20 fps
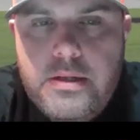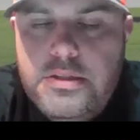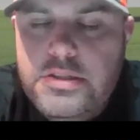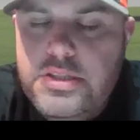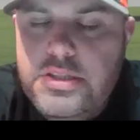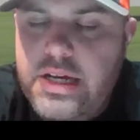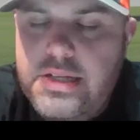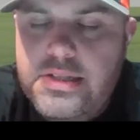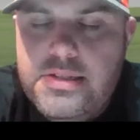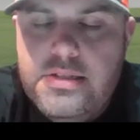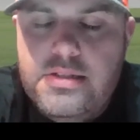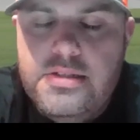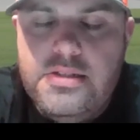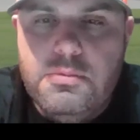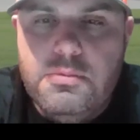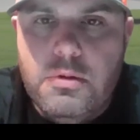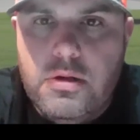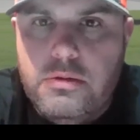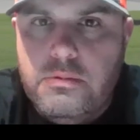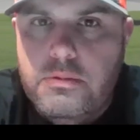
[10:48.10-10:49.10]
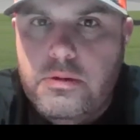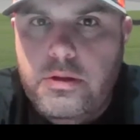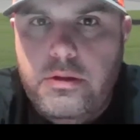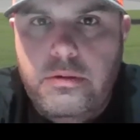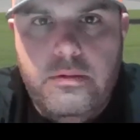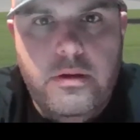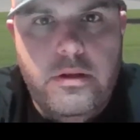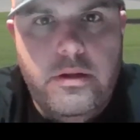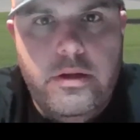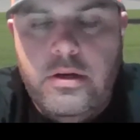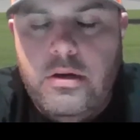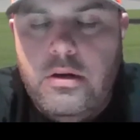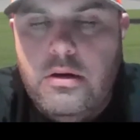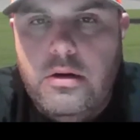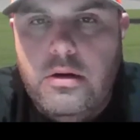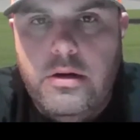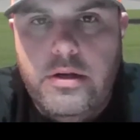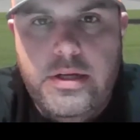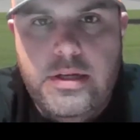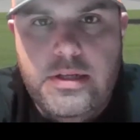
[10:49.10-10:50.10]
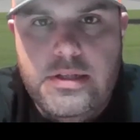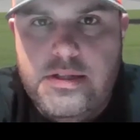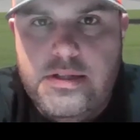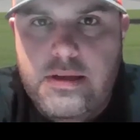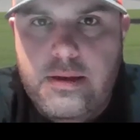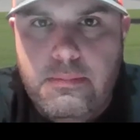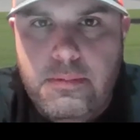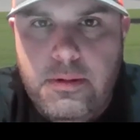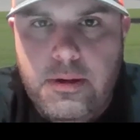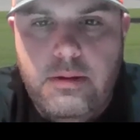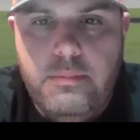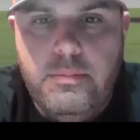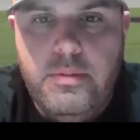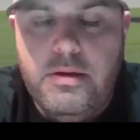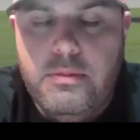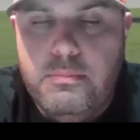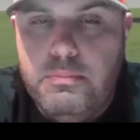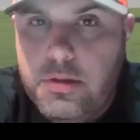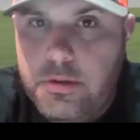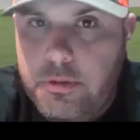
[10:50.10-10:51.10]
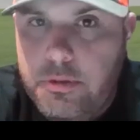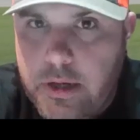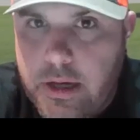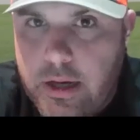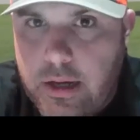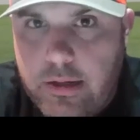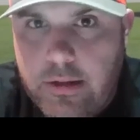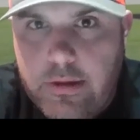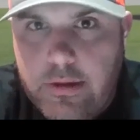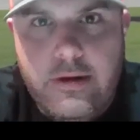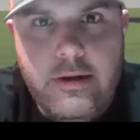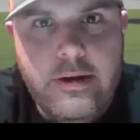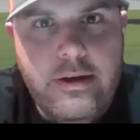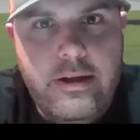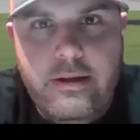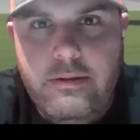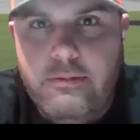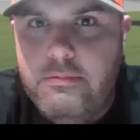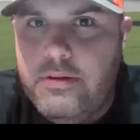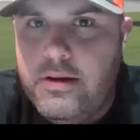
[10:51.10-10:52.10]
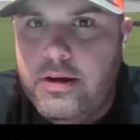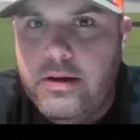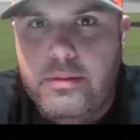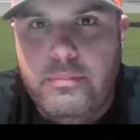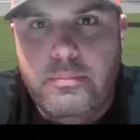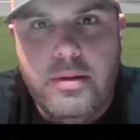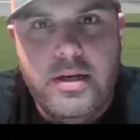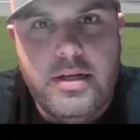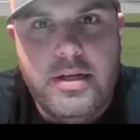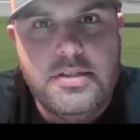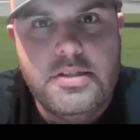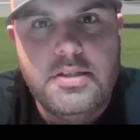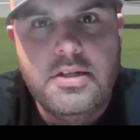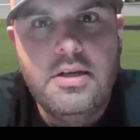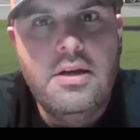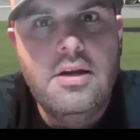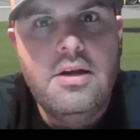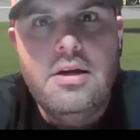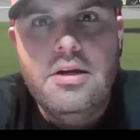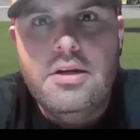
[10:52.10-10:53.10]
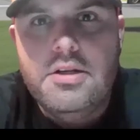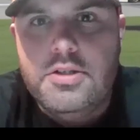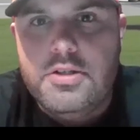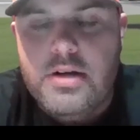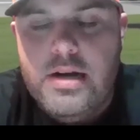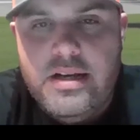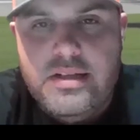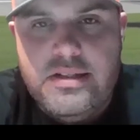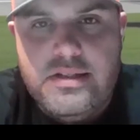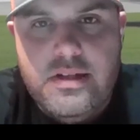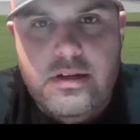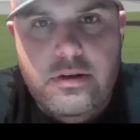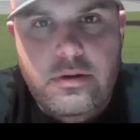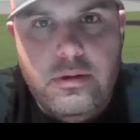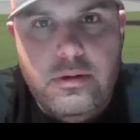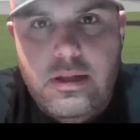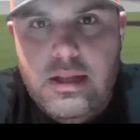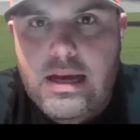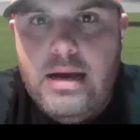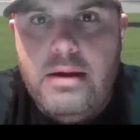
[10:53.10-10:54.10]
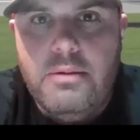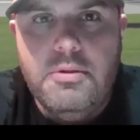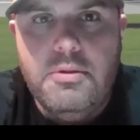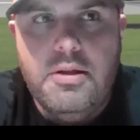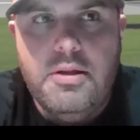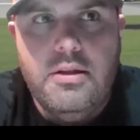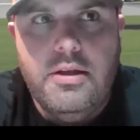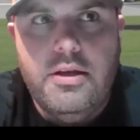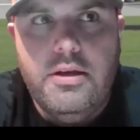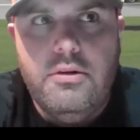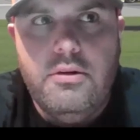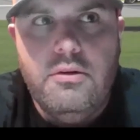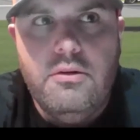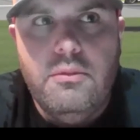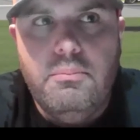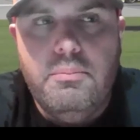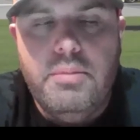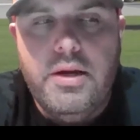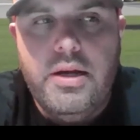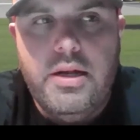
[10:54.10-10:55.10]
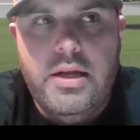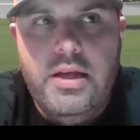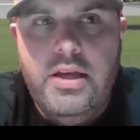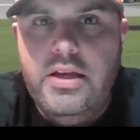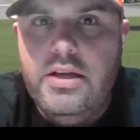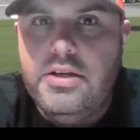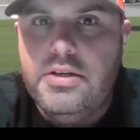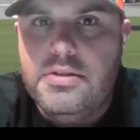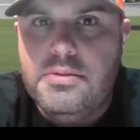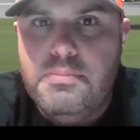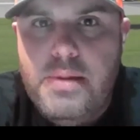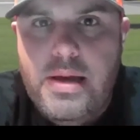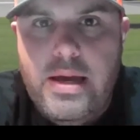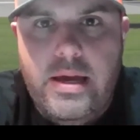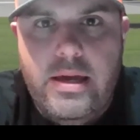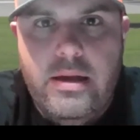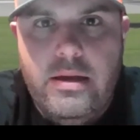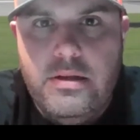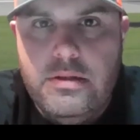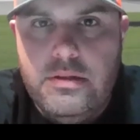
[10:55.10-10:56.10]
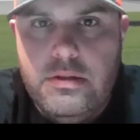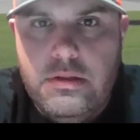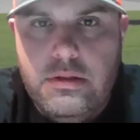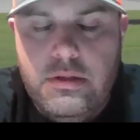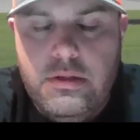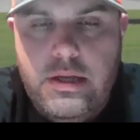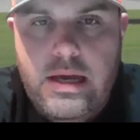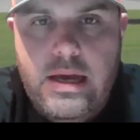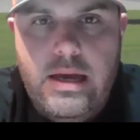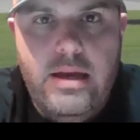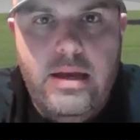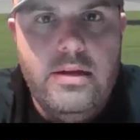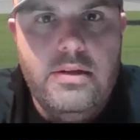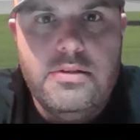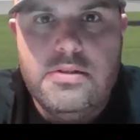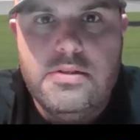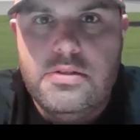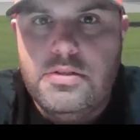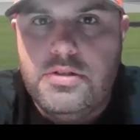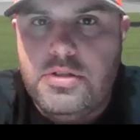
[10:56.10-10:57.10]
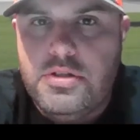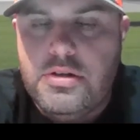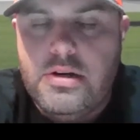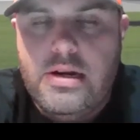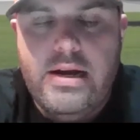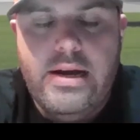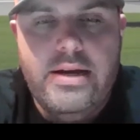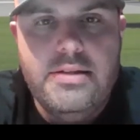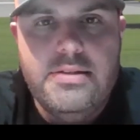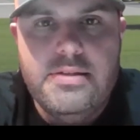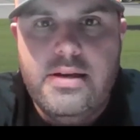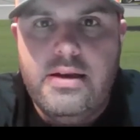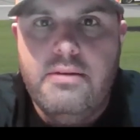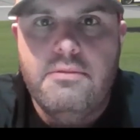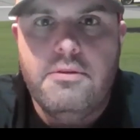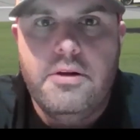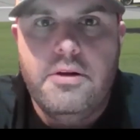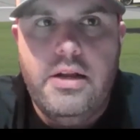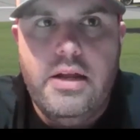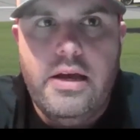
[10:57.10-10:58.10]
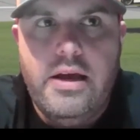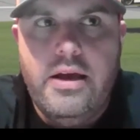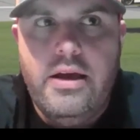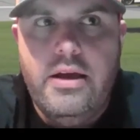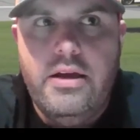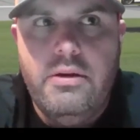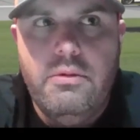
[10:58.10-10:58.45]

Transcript: Jason has worked really, really hard. He is the epitome of blue collar. He very much tries to do a lot with a little, but he is making gains and strides every day.